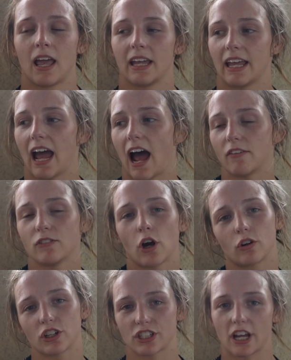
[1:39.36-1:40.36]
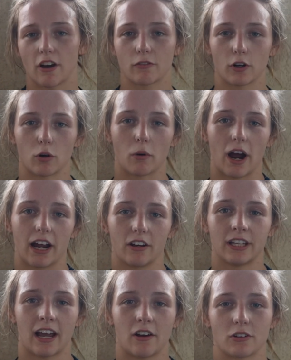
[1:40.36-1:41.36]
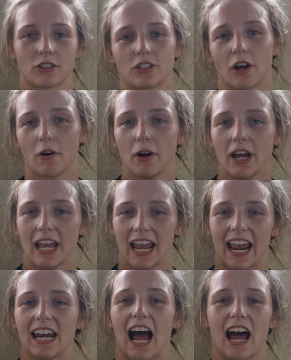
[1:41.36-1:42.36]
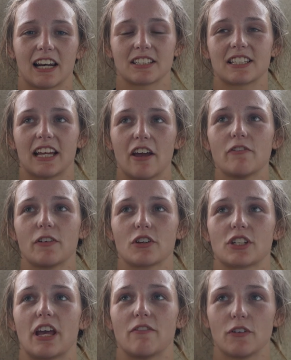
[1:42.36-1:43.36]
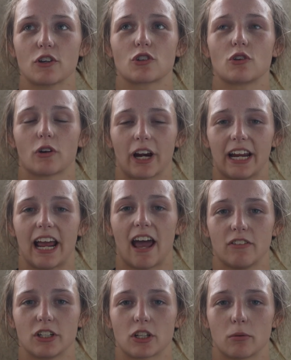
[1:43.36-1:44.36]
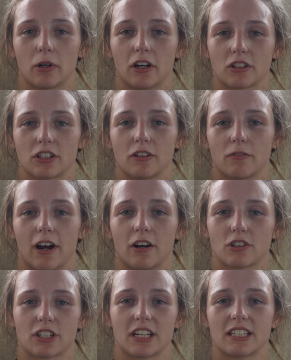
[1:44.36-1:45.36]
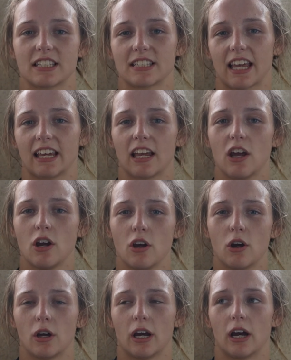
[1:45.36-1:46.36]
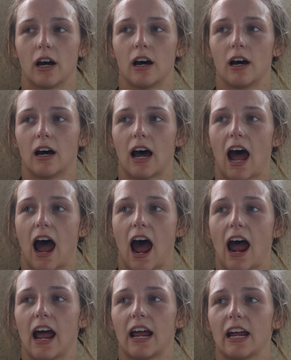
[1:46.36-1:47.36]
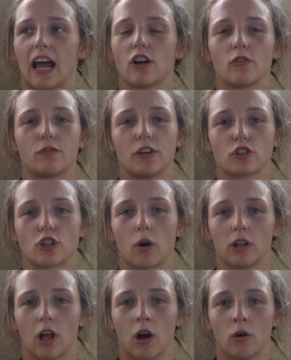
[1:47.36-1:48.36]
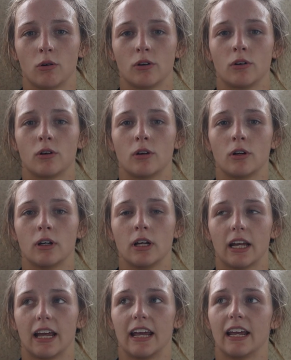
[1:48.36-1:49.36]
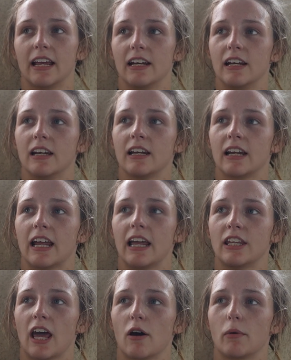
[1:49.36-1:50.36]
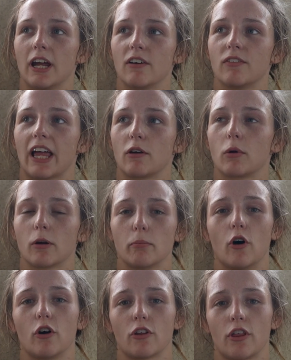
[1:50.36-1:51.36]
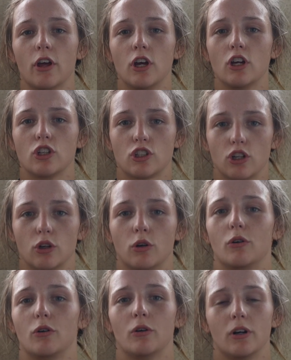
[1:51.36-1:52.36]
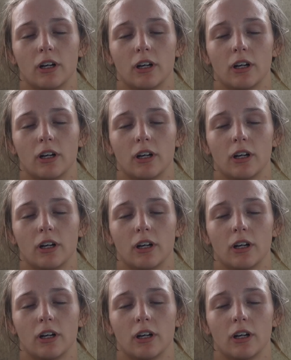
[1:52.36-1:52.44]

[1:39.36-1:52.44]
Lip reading: Yeah, I've known Cristel for a while now, so it feels great having someone else in the finals, because it's like I don't feel so alone, and in that way of, like, we're both two